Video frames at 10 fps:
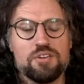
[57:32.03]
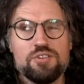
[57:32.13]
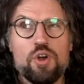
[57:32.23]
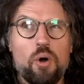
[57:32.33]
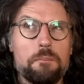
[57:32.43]

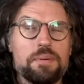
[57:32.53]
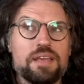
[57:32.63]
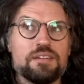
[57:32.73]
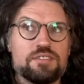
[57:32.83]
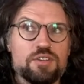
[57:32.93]
not
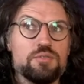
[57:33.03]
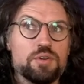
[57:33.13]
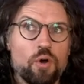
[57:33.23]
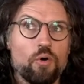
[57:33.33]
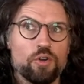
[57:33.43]
being too
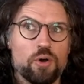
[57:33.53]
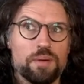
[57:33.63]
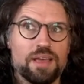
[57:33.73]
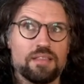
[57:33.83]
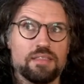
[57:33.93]
caught
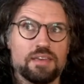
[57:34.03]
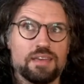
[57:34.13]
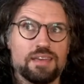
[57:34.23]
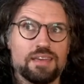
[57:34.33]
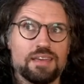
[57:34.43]
up in
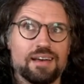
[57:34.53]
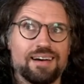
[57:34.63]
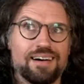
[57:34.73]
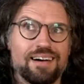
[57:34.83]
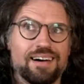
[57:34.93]
the,
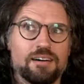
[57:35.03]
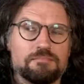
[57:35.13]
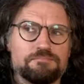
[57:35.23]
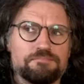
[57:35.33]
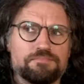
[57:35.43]
uh,
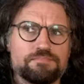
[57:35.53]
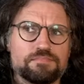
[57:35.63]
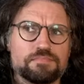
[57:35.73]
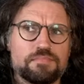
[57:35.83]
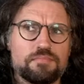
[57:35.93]

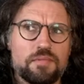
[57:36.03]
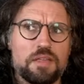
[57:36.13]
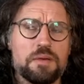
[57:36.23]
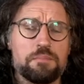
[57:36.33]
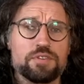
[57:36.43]

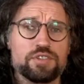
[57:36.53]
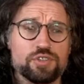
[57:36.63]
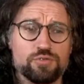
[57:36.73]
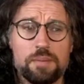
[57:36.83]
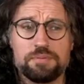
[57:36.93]
the
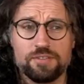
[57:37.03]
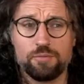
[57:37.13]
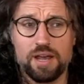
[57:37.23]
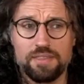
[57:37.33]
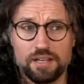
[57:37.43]

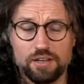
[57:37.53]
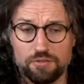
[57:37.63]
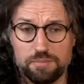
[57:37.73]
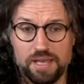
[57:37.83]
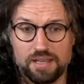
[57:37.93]
prescriptive way that a
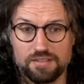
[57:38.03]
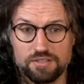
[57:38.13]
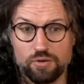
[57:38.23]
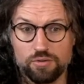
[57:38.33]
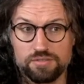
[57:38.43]
lot of picking is
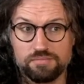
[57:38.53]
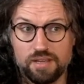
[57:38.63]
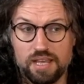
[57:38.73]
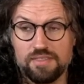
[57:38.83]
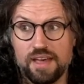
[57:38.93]
taught,
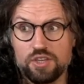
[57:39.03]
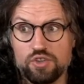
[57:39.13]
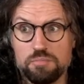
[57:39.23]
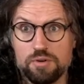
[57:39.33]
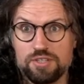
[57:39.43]
in that
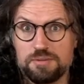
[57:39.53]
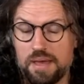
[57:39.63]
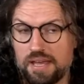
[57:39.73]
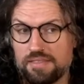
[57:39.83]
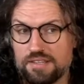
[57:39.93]
you must
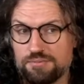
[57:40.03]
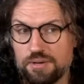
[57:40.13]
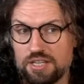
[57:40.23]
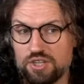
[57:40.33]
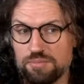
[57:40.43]
pick this
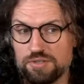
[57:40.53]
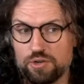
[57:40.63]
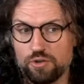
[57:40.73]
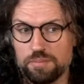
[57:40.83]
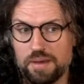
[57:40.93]
way, you must
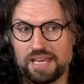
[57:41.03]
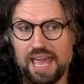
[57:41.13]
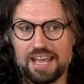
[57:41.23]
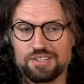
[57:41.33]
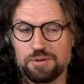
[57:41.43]
hold the
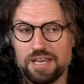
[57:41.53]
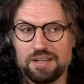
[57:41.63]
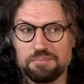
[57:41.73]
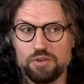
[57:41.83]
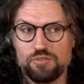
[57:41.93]
pick X
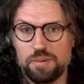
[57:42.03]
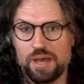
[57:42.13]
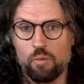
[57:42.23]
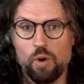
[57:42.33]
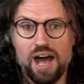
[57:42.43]
way and move the
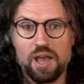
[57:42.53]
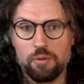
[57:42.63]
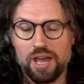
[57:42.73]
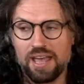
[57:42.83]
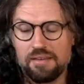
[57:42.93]
pick Y
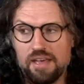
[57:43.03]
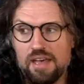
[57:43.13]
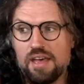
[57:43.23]
way,